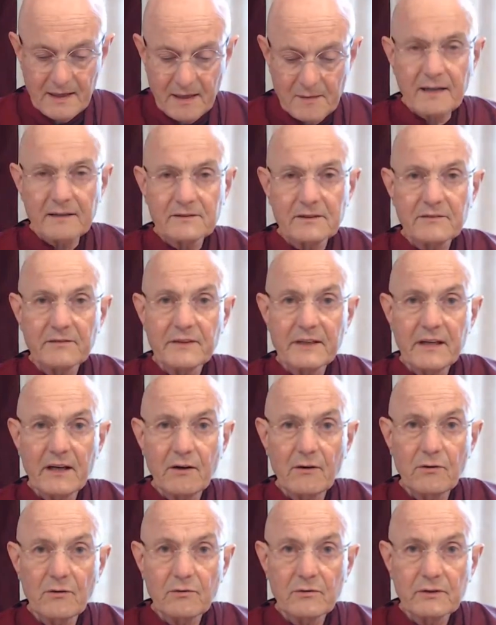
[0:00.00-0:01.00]
part of
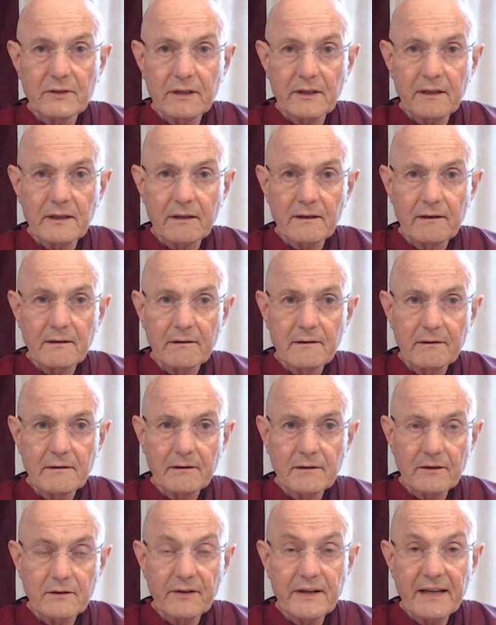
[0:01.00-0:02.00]
the old
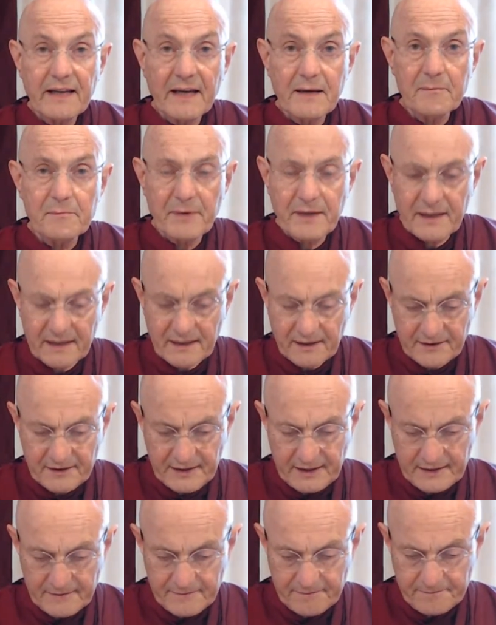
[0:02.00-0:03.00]
Greek Empire, I
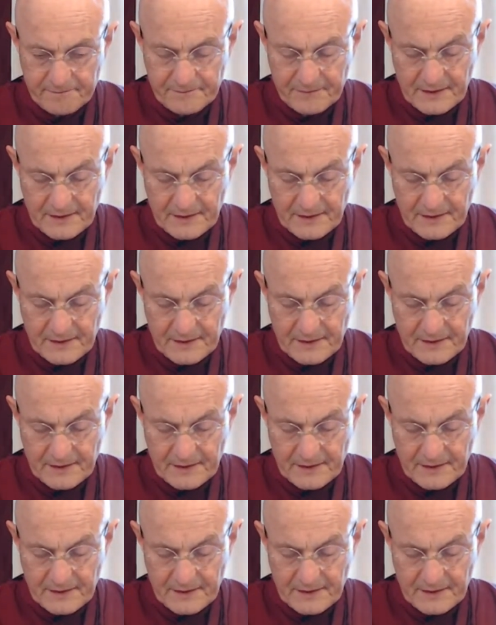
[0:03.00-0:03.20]
think.